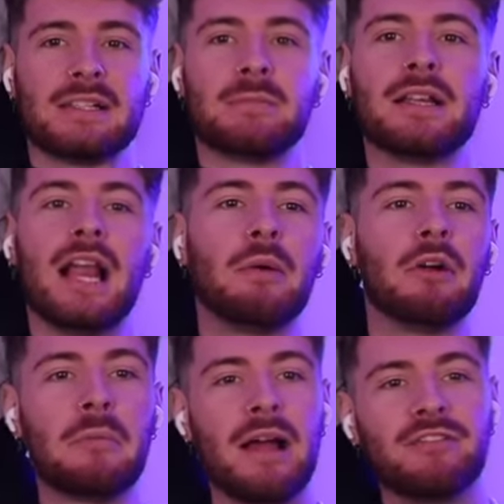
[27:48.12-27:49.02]
has been like
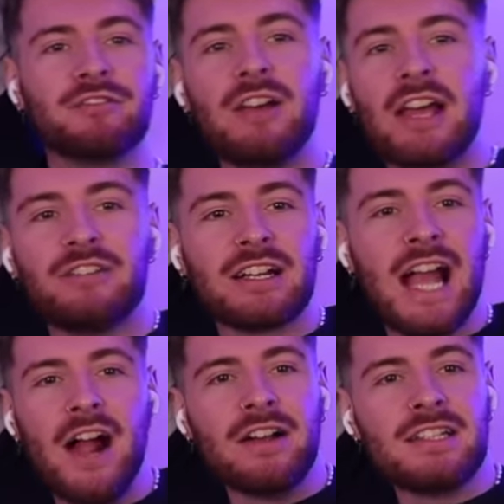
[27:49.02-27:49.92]
one of my favourite
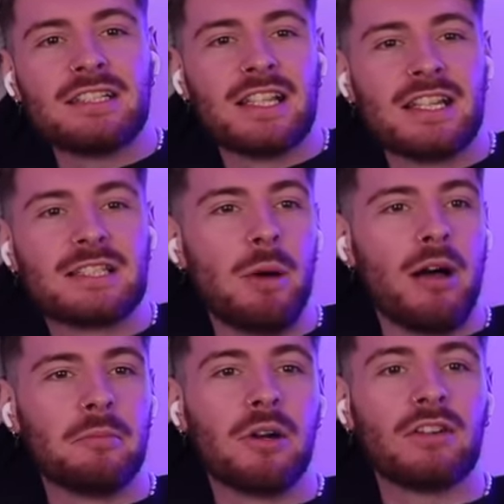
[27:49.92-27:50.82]
characters in this
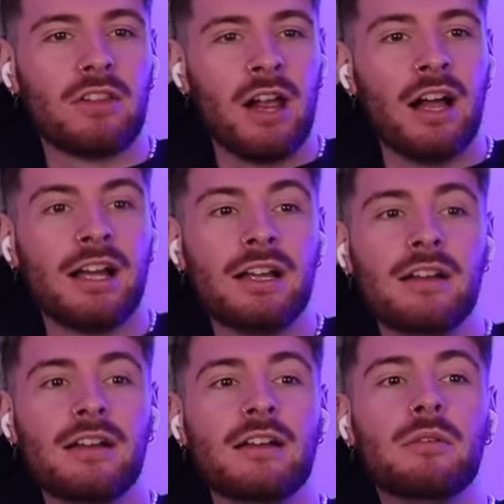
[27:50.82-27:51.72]
spot, I'm not gonna lie.
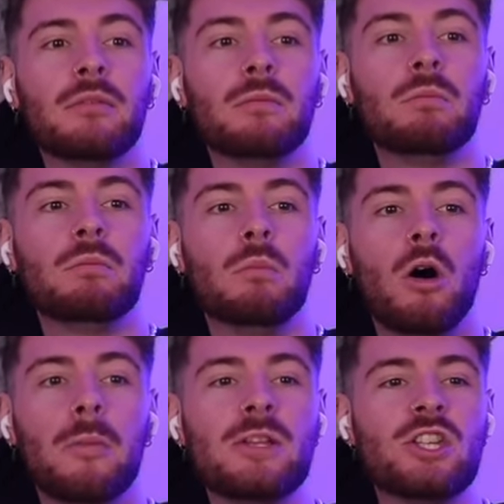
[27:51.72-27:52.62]

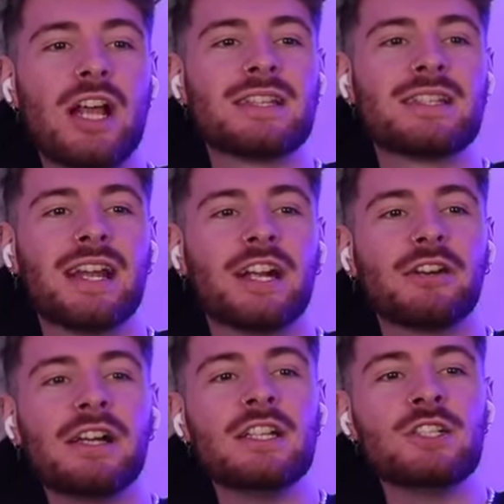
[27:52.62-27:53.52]
What a majestic
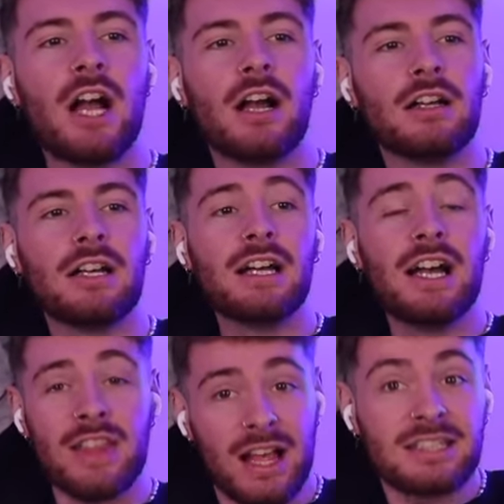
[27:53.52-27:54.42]
creature.
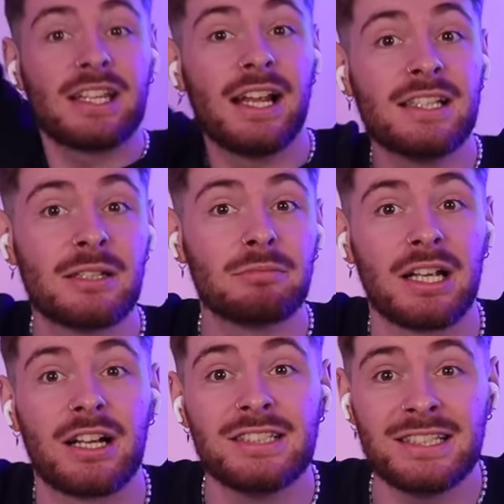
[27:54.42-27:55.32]
And that's saying
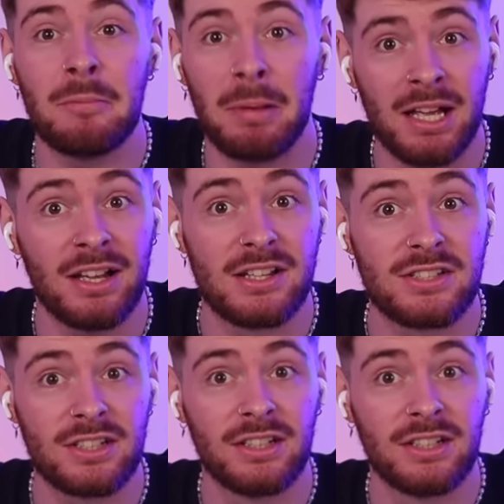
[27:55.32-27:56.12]
something, because he's a bird.